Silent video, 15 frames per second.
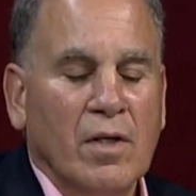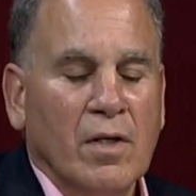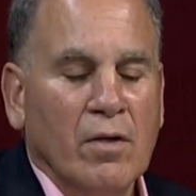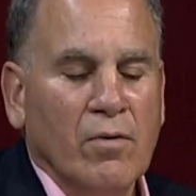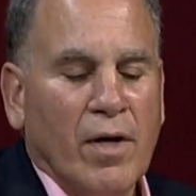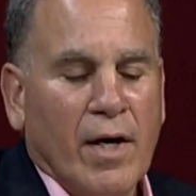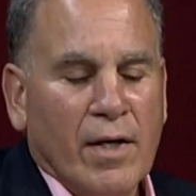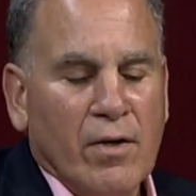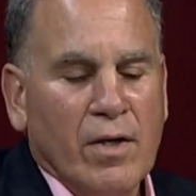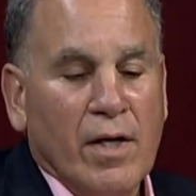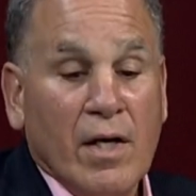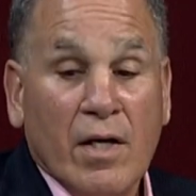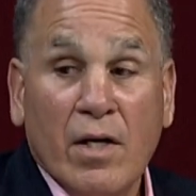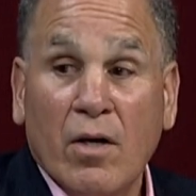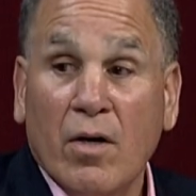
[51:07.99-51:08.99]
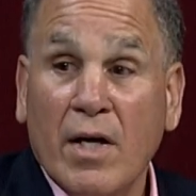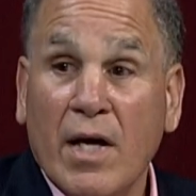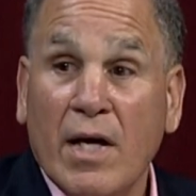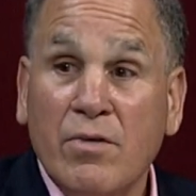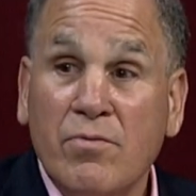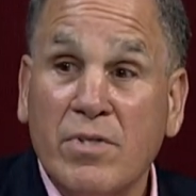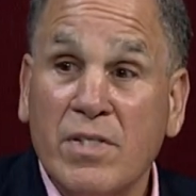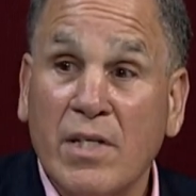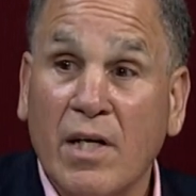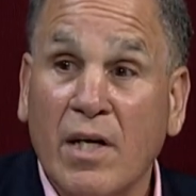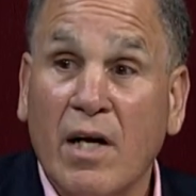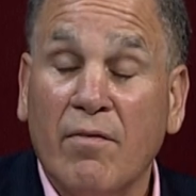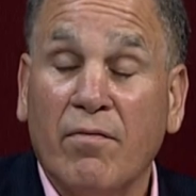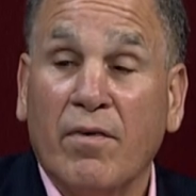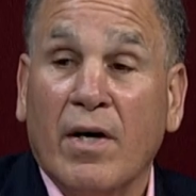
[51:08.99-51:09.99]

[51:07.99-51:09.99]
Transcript: Okay, good. You know, interesting enough,